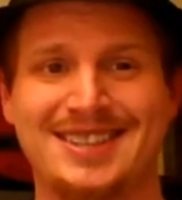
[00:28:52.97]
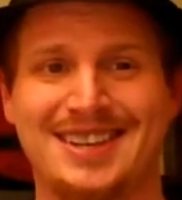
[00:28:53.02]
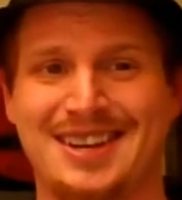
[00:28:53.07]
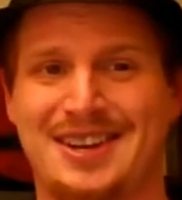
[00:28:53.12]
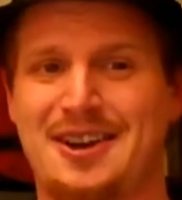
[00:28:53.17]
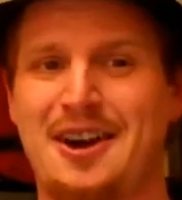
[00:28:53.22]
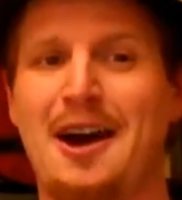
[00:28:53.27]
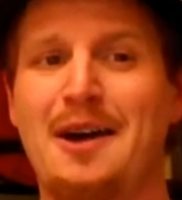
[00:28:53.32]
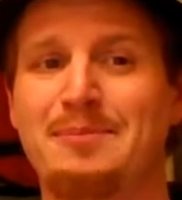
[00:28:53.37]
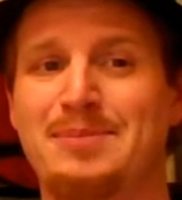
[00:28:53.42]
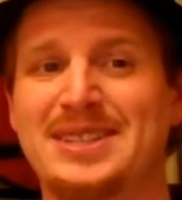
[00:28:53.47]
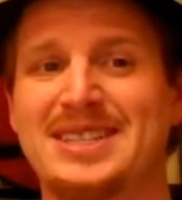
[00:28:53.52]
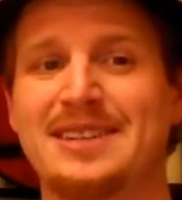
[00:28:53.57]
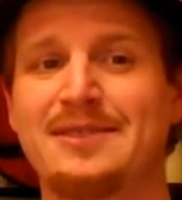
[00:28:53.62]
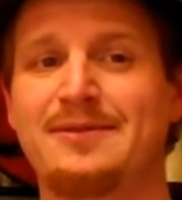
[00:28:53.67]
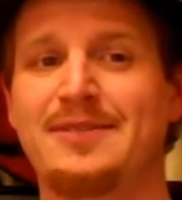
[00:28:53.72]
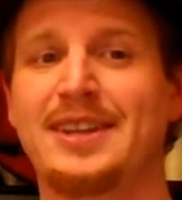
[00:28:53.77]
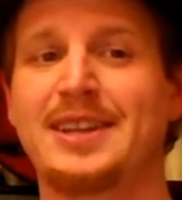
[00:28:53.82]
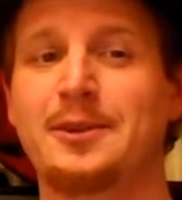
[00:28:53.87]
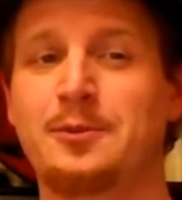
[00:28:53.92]
a
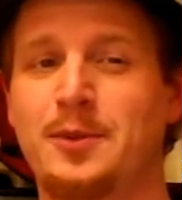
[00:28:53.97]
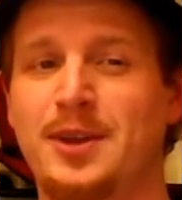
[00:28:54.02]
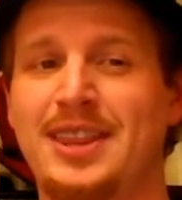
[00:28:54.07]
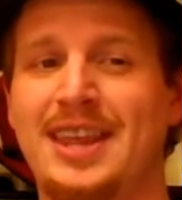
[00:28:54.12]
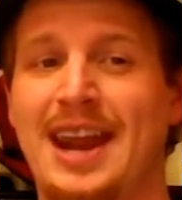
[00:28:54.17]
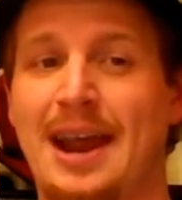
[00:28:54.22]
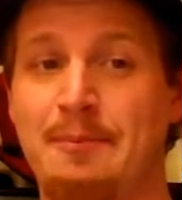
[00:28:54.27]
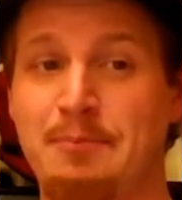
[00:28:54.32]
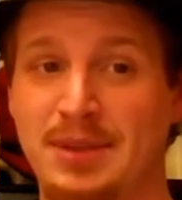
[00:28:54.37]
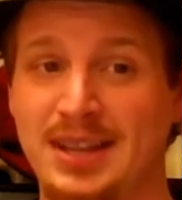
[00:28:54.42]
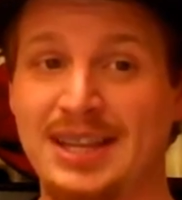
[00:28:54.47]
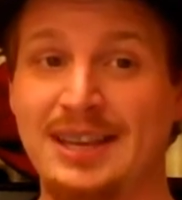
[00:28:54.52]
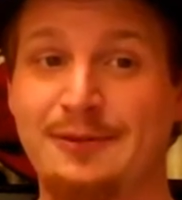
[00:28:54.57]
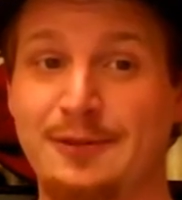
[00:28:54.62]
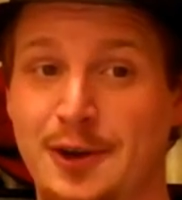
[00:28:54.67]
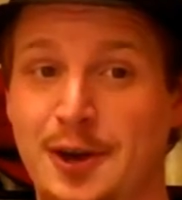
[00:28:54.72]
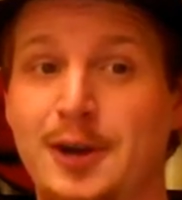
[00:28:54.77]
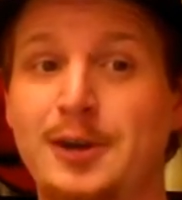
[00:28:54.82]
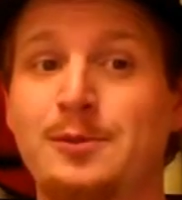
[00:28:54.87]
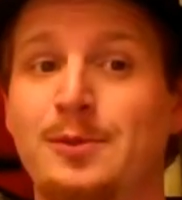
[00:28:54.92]
competent villain, one that I believe
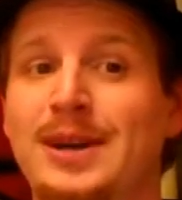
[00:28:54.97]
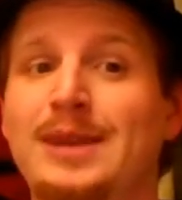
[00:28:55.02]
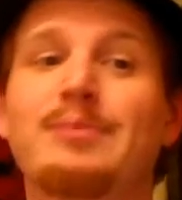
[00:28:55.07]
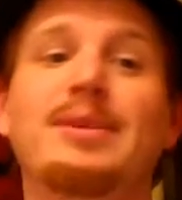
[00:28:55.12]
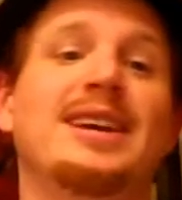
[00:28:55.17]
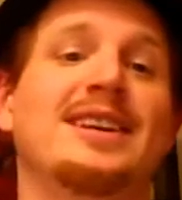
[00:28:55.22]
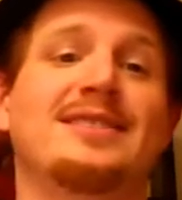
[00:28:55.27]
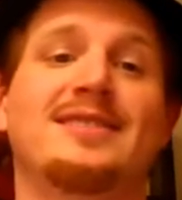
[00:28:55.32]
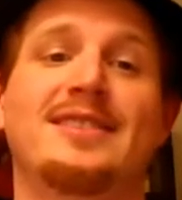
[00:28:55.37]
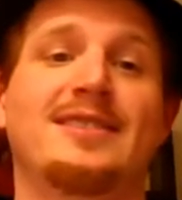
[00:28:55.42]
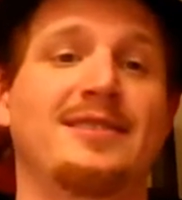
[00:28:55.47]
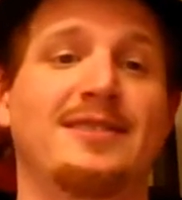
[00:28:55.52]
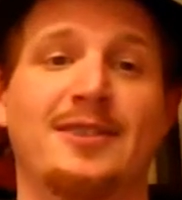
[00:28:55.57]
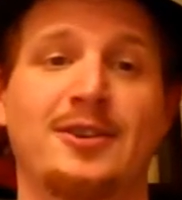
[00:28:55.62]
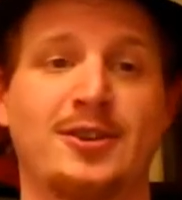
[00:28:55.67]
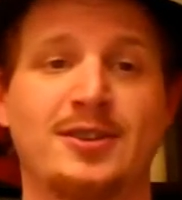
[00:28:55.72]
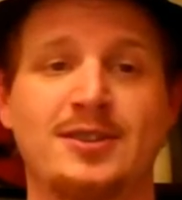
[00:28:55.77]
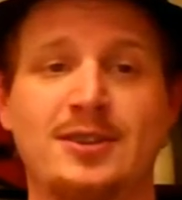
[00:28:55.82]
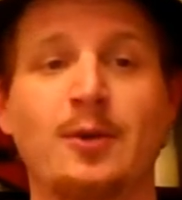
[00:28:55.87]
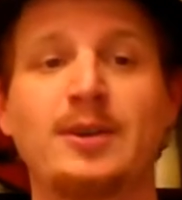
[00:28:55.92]
could win because
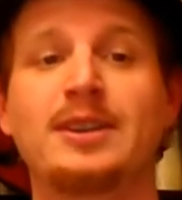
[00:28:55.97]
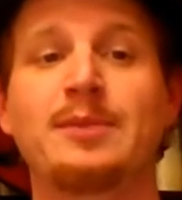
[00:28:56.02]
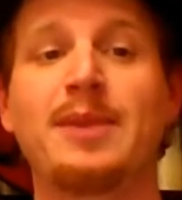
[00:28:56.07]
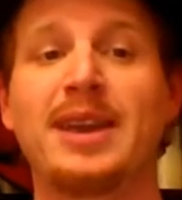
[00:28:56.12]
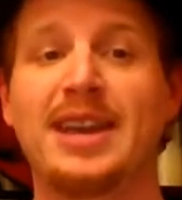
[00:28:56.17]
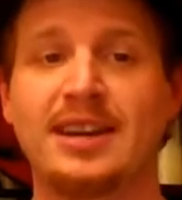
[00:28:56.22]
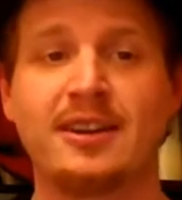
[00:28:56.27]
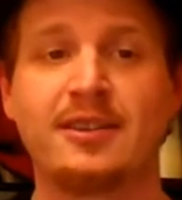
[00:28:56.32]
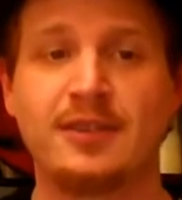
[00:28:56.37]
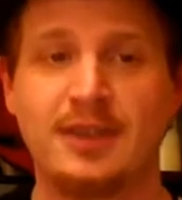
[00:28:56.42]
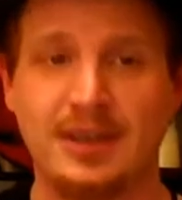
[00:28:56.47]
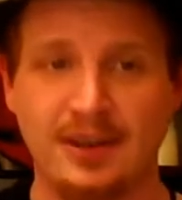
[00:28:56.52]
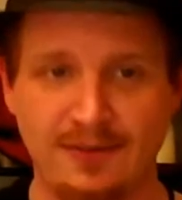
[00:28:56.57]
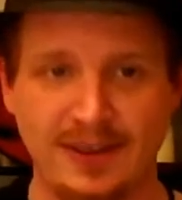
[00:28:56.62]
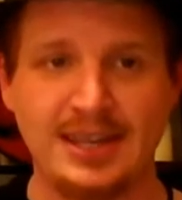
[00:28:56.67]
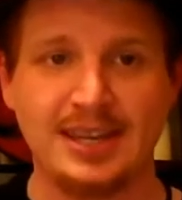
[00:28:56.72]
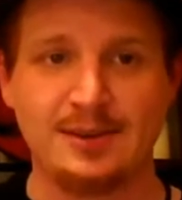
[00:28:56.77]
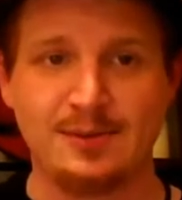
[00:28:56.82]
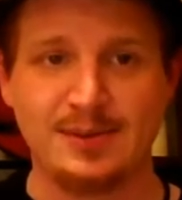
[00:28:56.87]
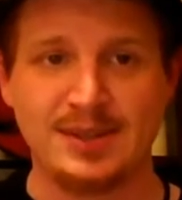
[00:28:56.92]
they're just going to make another
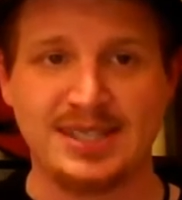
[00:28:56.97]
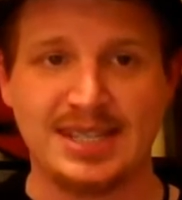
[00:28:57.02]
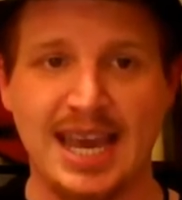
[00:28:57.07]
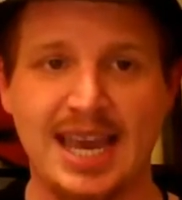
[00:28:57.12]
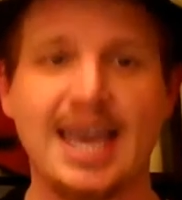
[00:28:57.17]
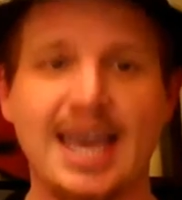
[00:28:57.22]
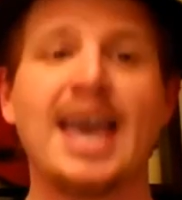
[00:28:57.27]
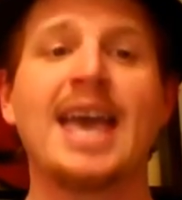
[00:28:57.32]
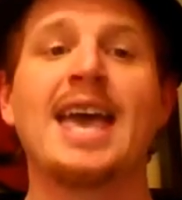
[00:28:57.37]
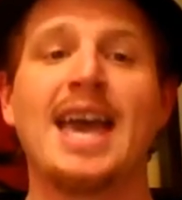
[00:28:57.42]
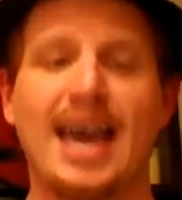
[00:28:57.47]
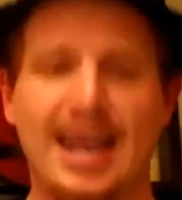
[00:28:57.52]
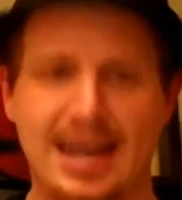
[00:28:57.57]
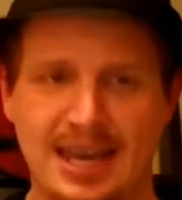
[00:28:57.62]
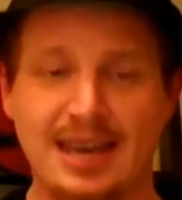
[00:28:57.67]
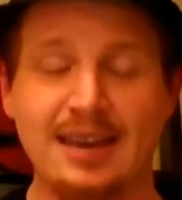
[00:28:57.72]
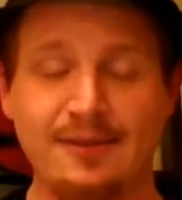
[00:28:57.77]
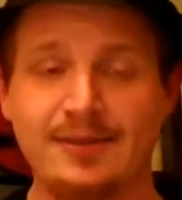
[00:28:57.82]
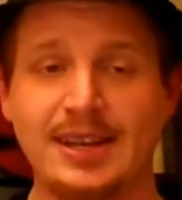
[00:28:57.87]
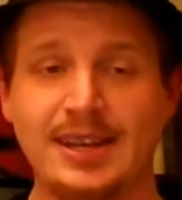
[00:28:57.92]
convenient mistake at a
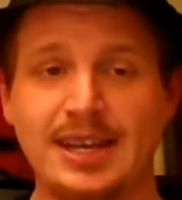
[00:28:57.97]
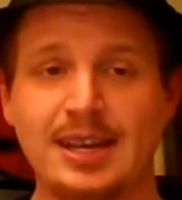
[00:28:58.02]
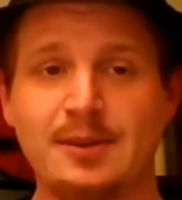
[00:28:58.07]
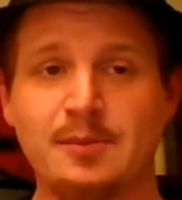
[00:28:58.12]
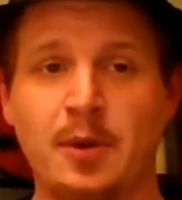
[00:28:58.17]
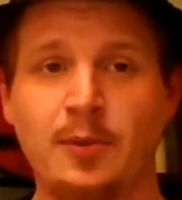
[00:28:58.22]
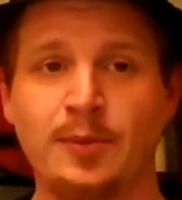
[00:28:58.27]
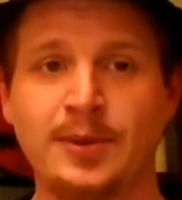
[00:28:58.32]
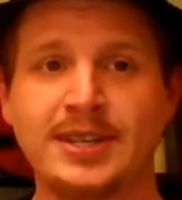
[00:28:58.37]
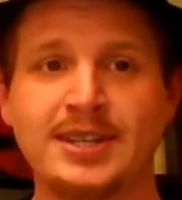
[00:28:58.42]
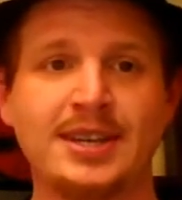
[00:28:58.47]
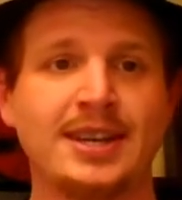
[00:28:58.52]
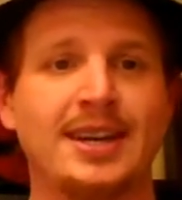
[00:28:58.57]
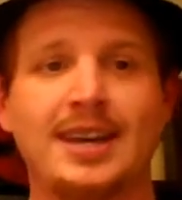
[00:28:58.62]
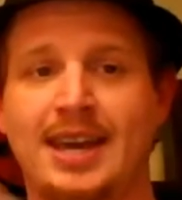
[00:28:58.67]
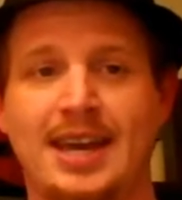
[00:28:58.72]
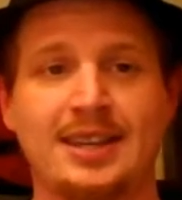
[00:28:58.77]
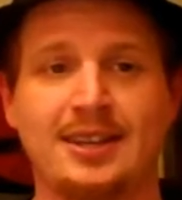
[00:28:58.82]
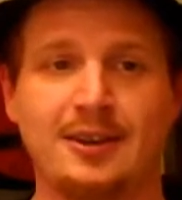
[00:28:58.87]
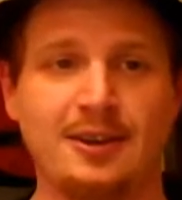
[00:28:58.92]
convenient moment,
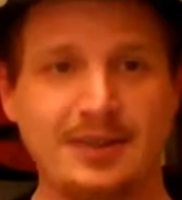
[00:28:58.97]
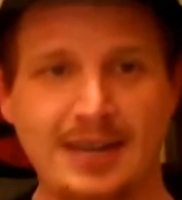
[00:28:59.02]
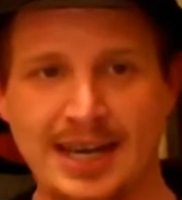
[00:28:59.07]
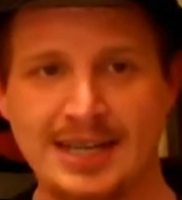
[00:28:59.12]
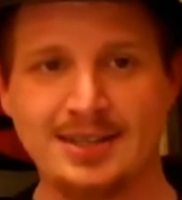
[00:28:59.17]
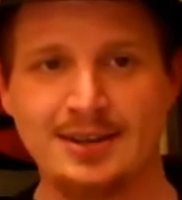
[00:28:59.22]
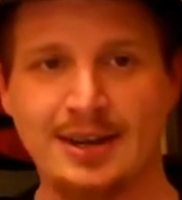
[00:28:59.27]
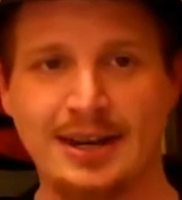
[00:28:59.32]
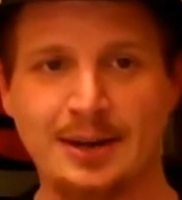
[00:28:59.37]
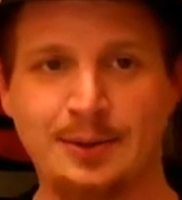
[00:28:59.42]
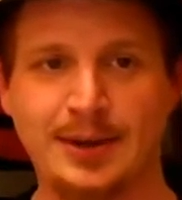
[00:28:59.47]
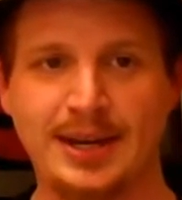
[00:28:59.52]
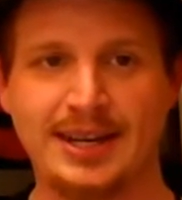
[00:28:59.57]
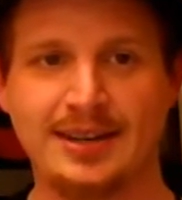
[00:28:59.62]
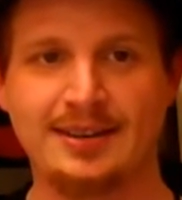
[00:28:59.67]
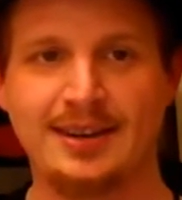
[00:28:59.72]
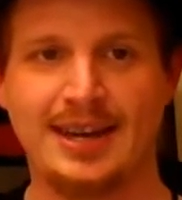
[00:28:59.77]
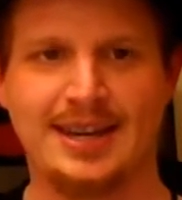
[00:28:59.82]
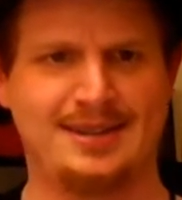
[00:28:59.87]
and the good guys are going to win.